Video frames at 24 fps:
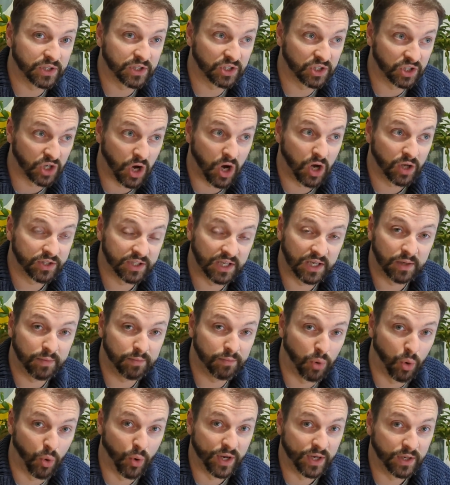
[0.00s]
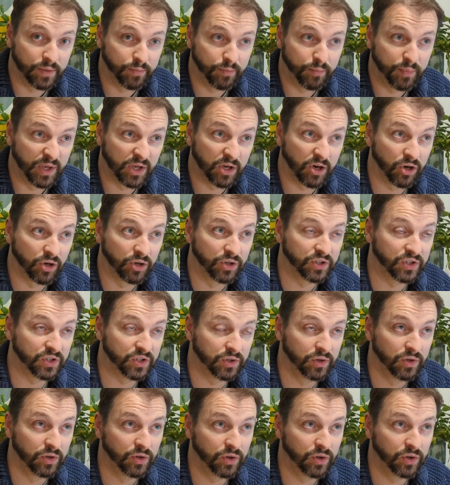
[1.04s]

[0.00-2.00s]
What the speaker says: starting point, because